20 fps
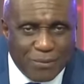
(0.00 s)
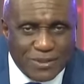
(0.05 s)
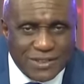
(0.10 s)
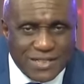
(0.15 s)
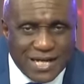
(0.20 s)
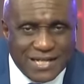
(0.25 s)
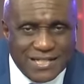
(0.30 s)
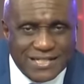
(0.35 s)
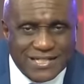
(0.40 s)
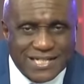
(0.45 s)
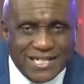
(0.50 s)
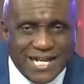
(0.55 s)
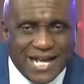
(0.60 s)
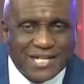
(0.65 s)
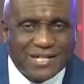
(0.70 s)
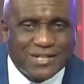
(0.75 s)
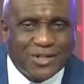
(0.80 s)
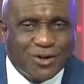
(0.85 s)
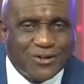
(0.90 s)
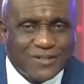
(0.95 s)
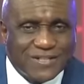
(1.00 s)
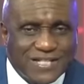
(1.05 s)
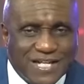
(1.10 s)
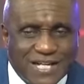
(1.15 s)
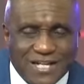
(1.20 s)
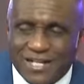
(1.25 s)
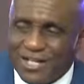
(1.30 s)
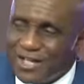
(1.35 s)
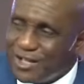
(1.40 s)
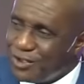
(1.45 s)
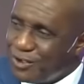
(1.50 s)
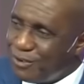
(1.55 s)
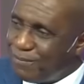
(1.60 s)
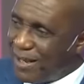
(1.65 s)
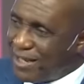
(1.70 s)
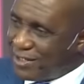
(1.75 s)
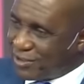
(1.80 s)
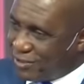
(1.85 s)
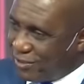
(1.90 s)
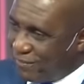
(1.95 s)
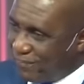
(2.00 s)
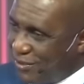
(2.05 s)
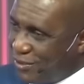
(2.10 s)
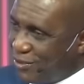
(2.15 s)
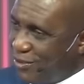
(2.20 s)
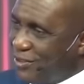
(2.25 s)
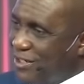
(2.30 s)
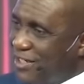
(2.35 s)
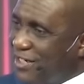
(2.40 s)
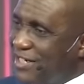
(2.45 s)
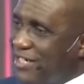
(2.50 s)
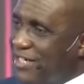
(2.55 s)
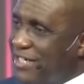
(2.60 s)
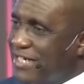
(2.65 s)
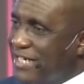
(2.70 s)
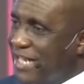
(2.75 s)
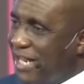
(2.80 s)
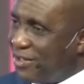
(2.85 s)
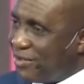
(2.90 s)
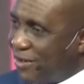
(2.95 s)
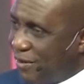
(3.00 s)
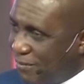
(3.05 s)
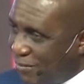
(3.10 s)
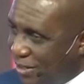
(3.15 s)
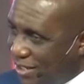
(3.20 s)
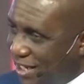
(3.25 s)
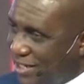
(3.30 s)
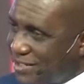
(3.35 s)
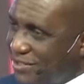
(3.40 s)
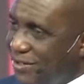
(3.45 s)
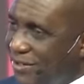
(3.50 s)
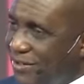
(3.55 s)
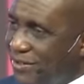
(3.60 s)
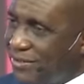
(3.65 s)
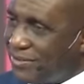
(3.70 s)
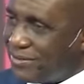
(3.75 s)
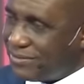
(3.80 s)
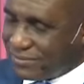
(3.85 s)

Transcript: Most times, they say they are, they're on sale. You buy something you don't really need, and your money has gone.